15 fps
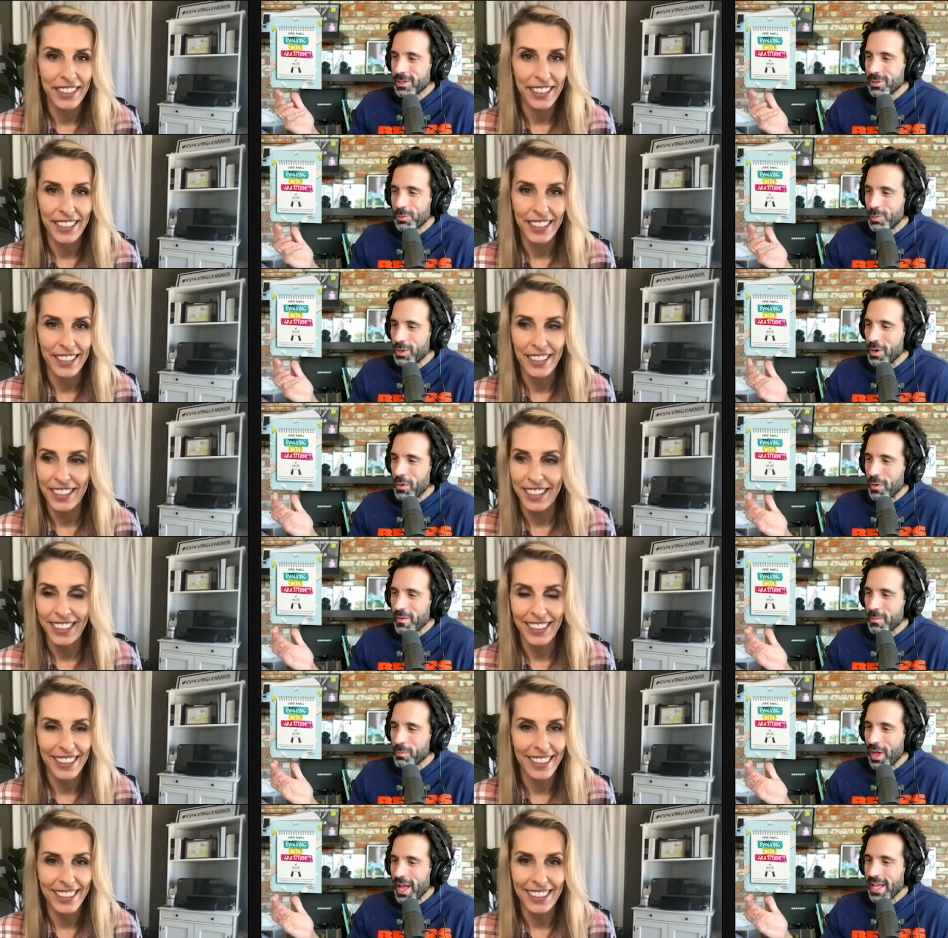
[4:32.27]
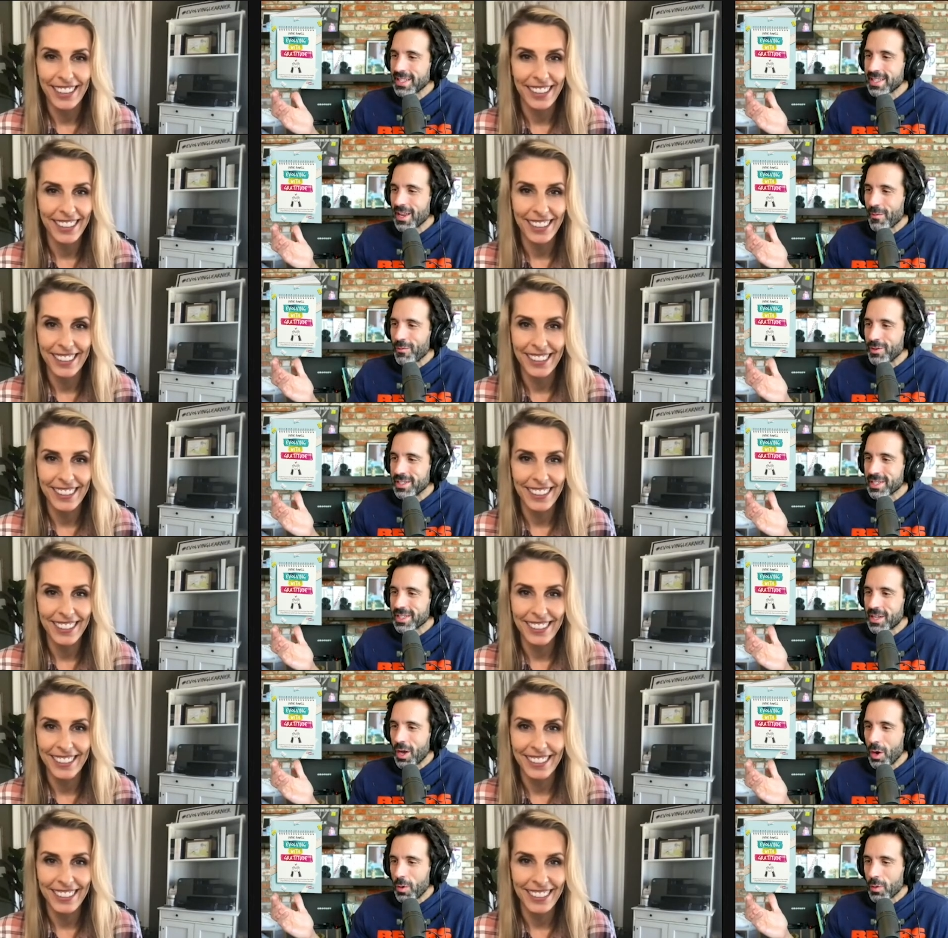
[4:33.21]
Speaker 1: We don't even plan stuff. We just
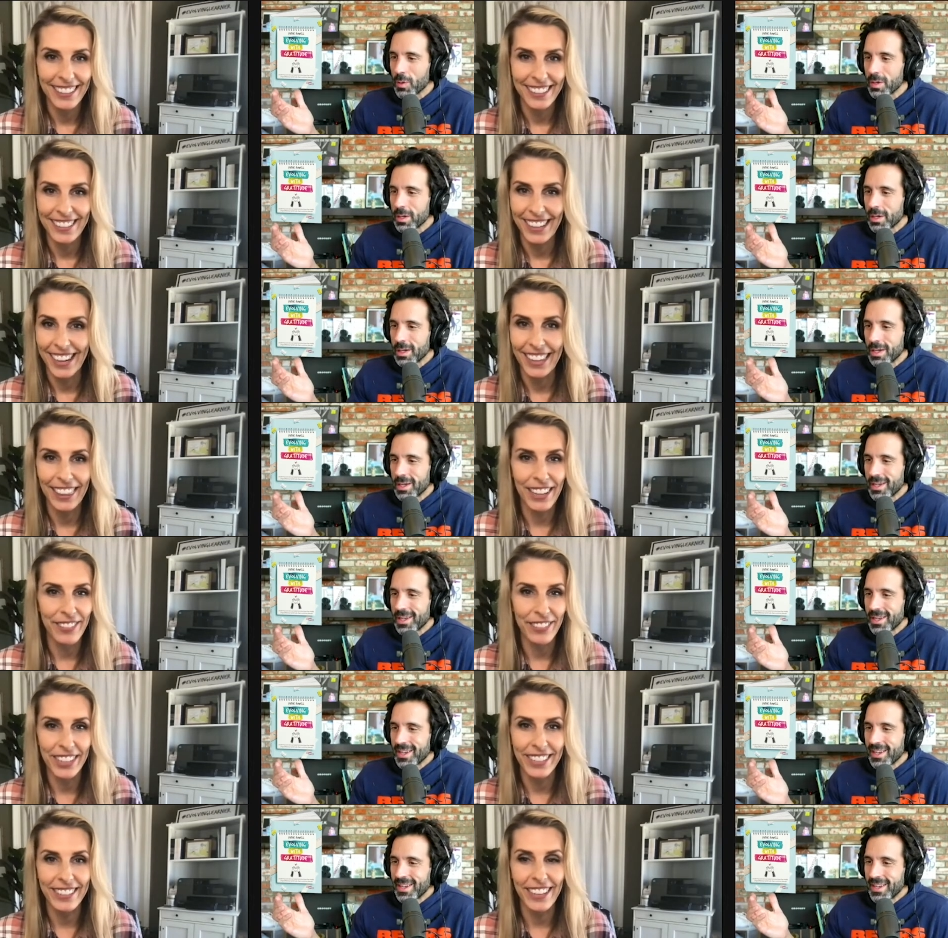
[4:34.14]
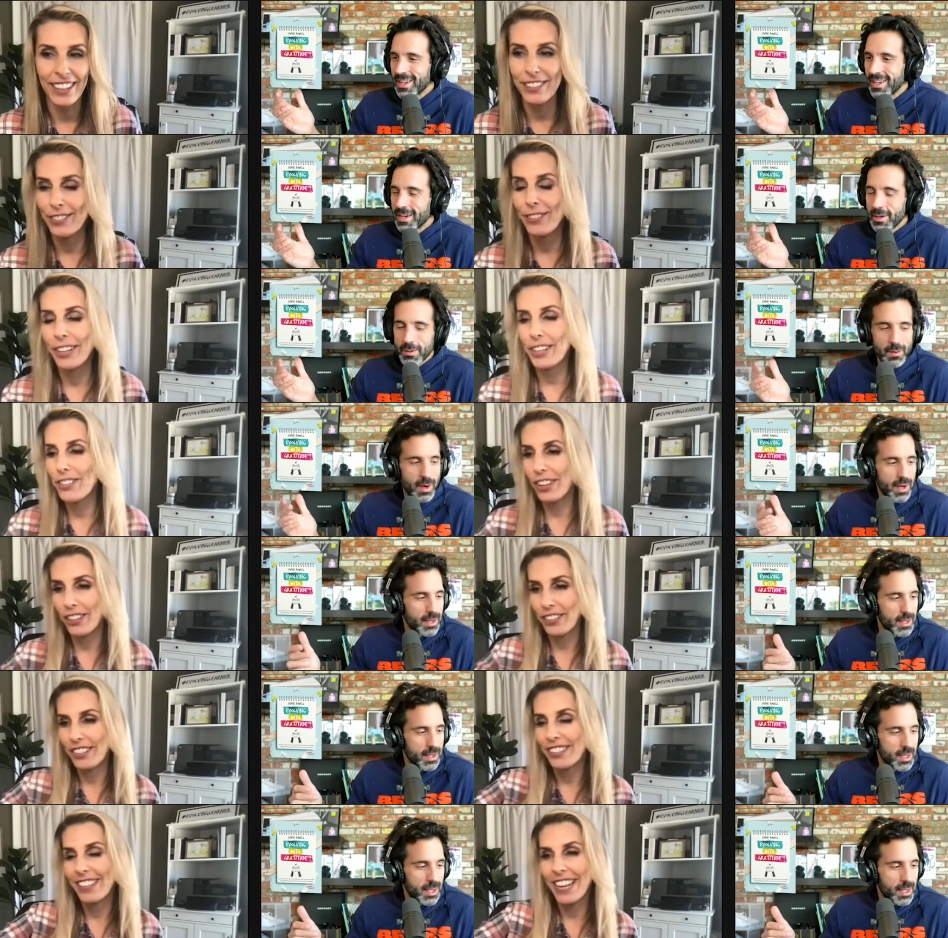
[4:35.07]
go.
Speaker 2: I love it. That's very
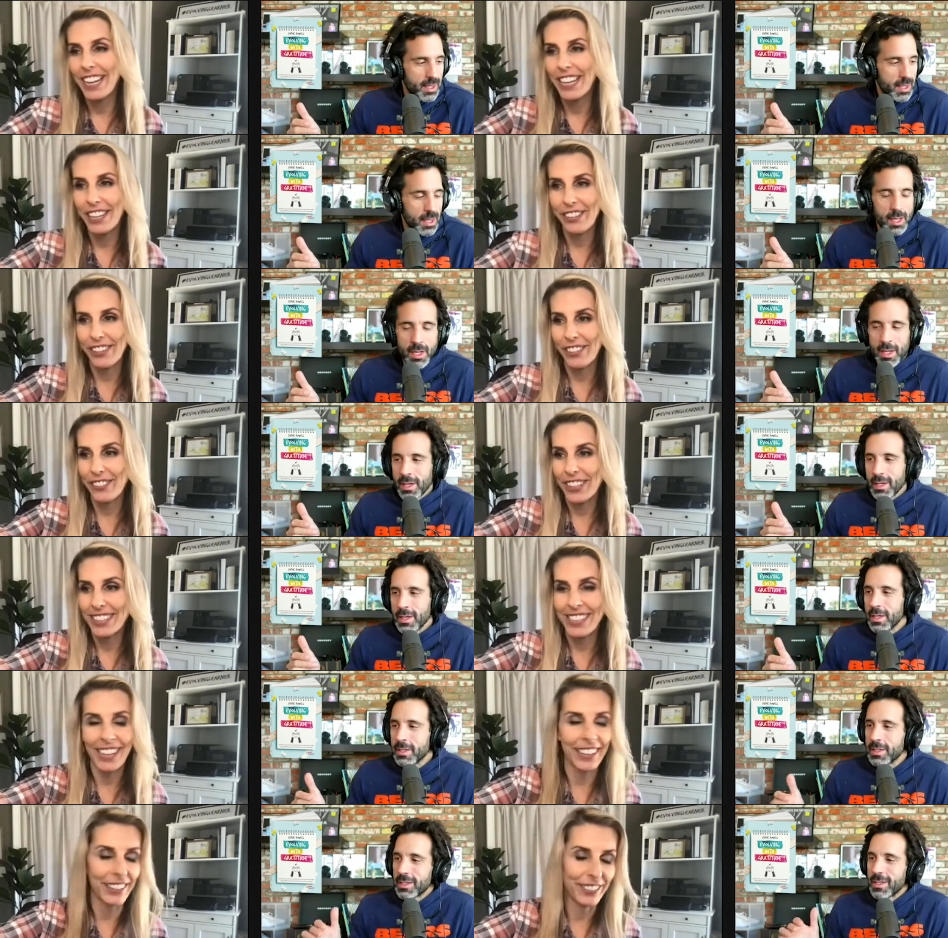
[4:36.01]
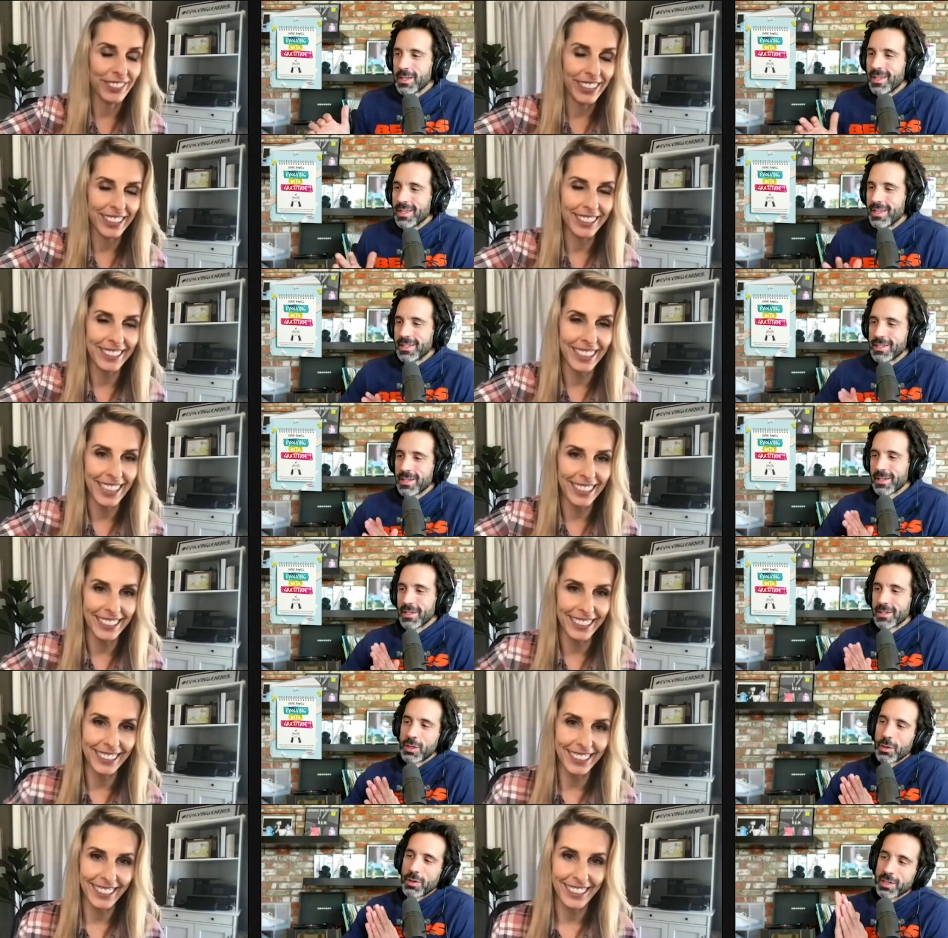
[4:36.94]
generous. Thank you. I'm excited for this. Yes.
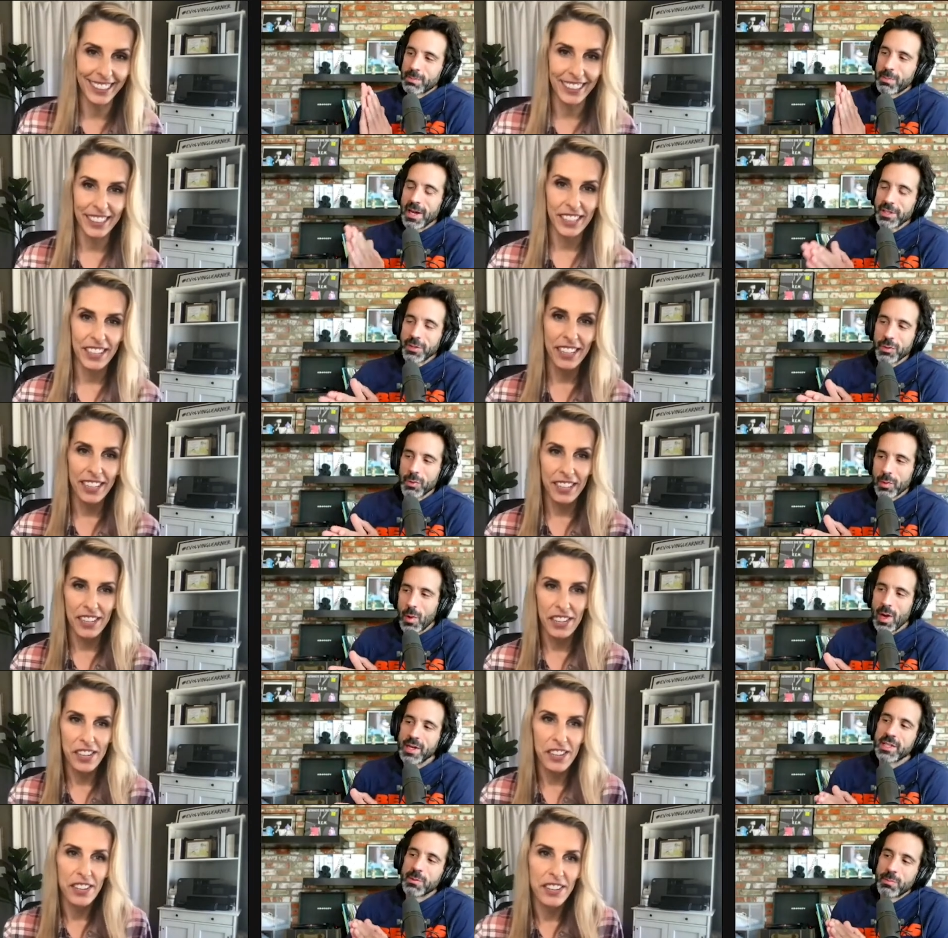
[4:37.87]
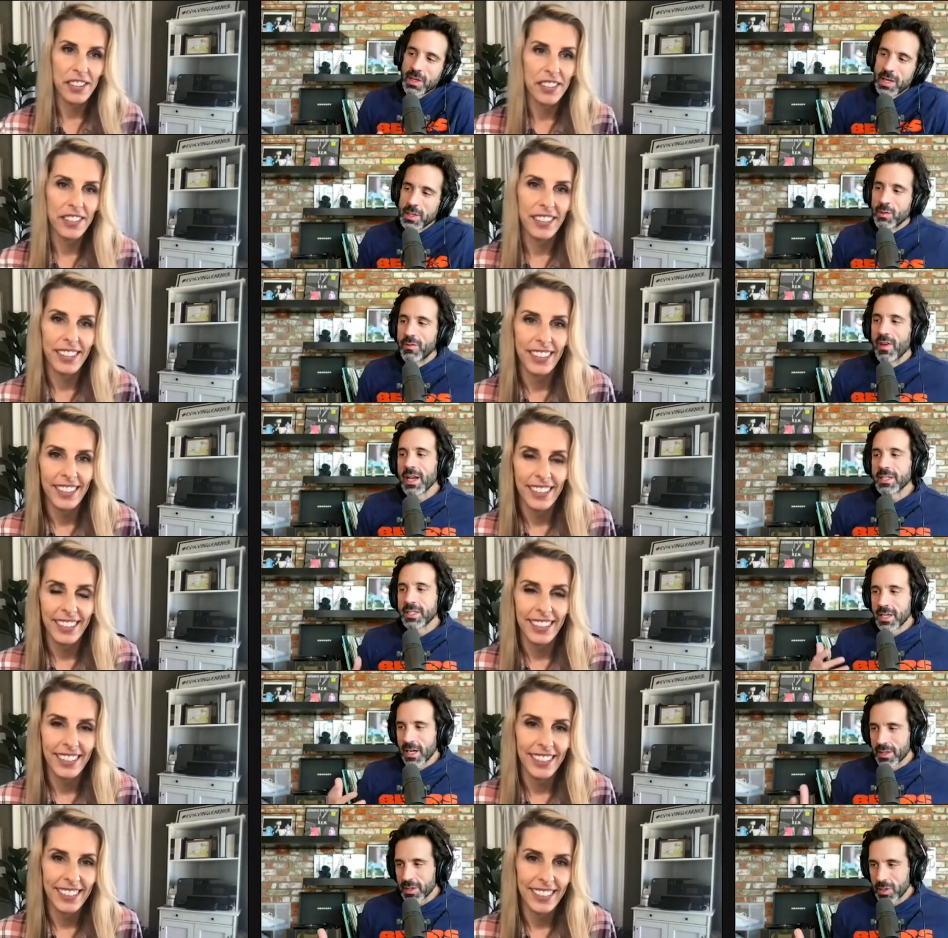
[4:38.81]
So
Speaker 1: the special three questions because we've actually
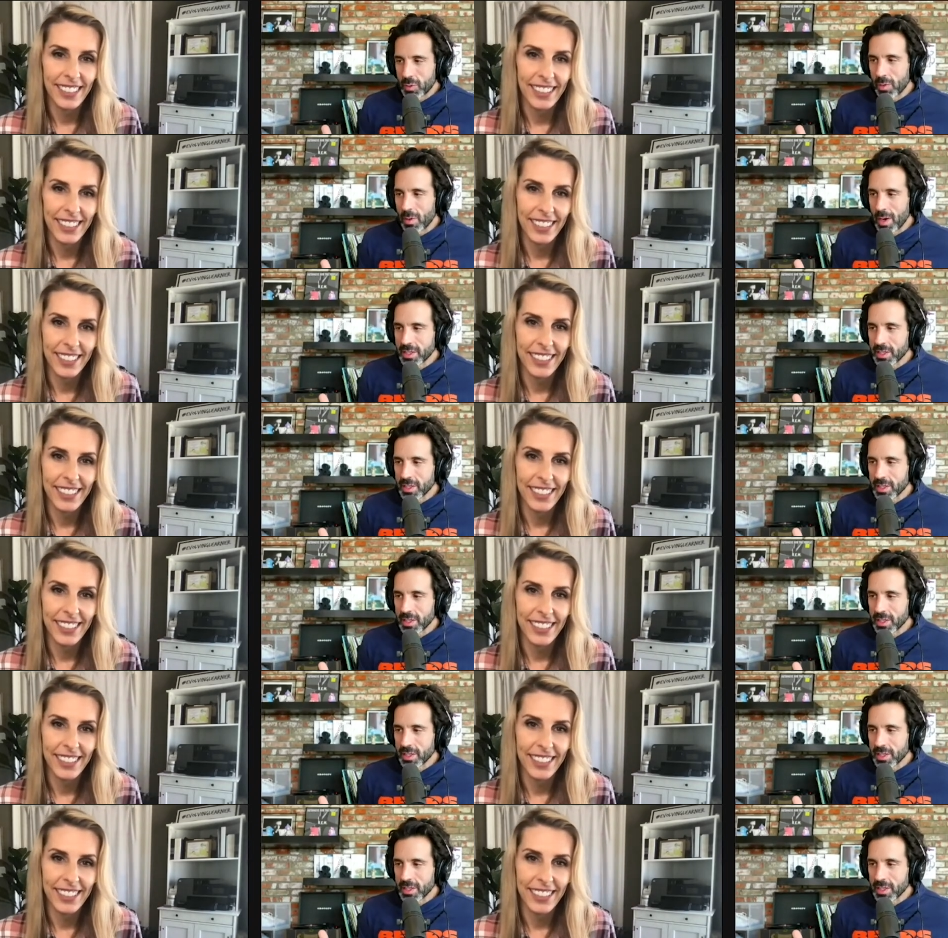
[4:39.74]
done the three questions